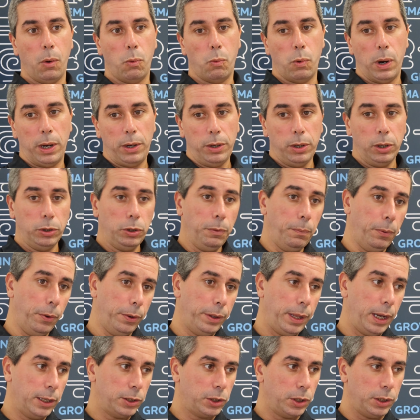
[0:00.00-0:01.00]
When you go to
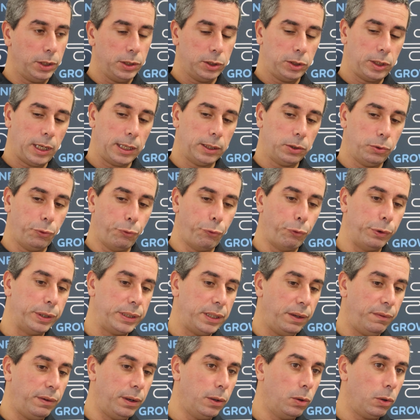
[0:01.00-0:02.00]
production, you start
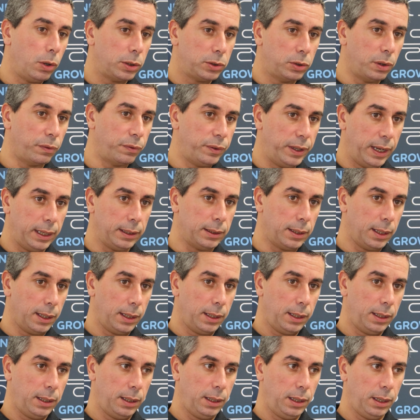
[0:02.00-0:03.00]
receiving lots of
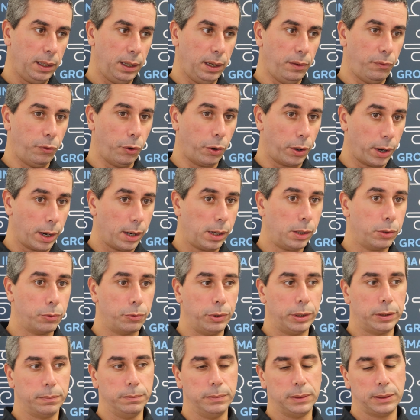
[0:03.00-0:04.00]
data. If your
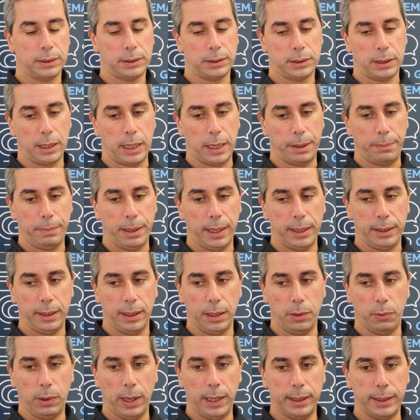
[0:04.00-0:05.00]
algorithms are made
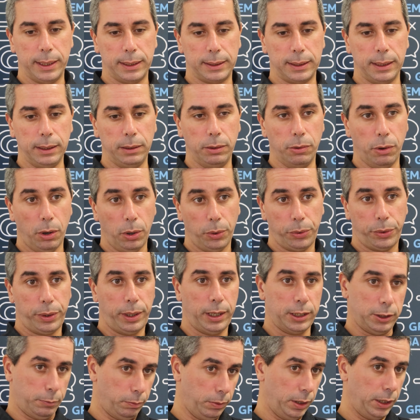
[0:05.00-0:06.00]
in a way that the growth
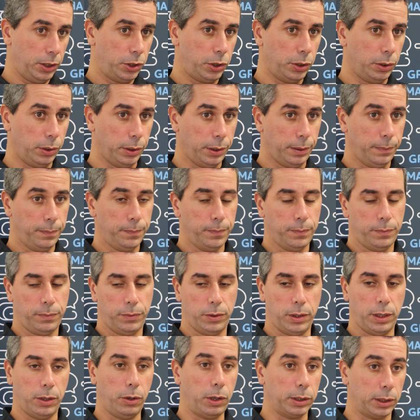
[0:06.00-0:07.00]
exponentially
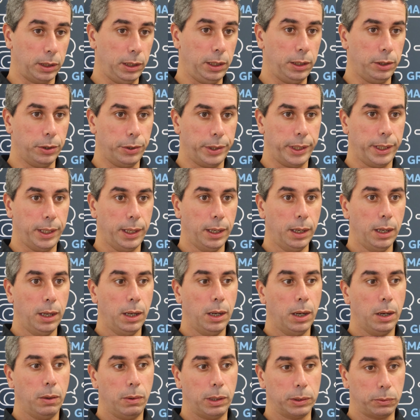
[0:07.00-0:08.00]
and not linearly,
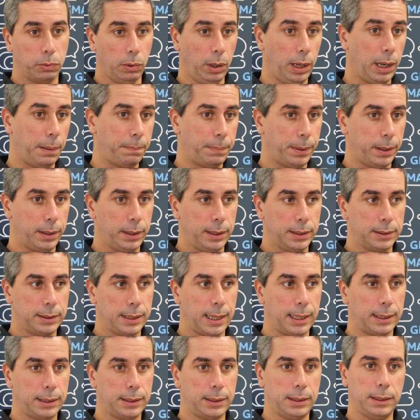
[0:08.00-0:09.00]
what will happen is
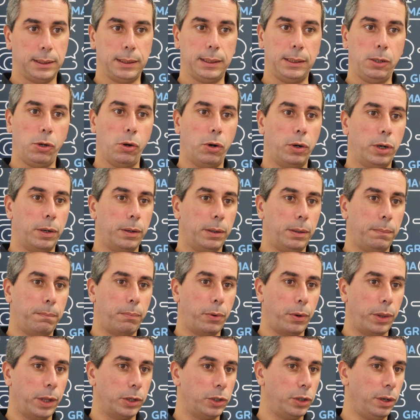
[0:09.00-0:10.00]
that your
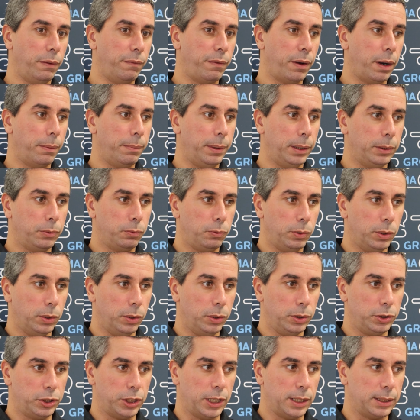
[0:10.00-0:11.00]
production environment
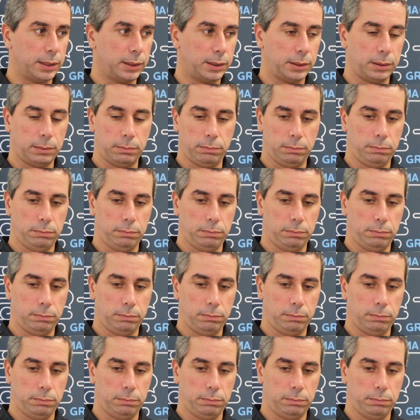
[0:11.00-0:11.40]
will just